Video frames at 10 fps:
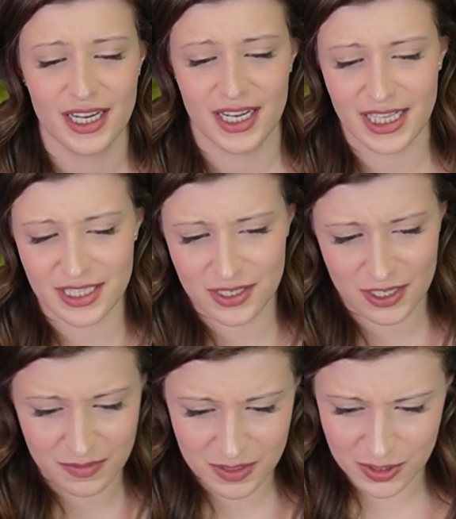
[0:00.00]
and that
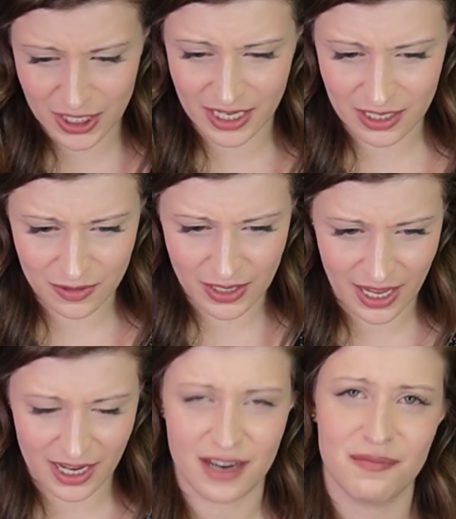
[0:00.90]
determines which egg you
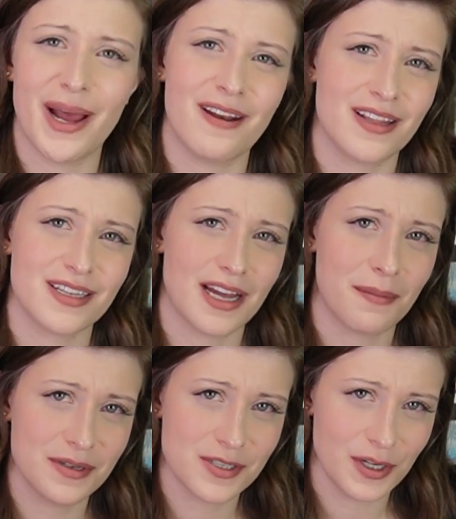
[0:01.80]
get and if bad things
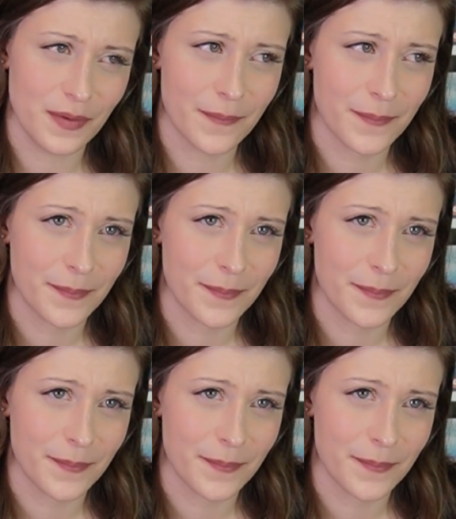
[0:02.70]
happen to you.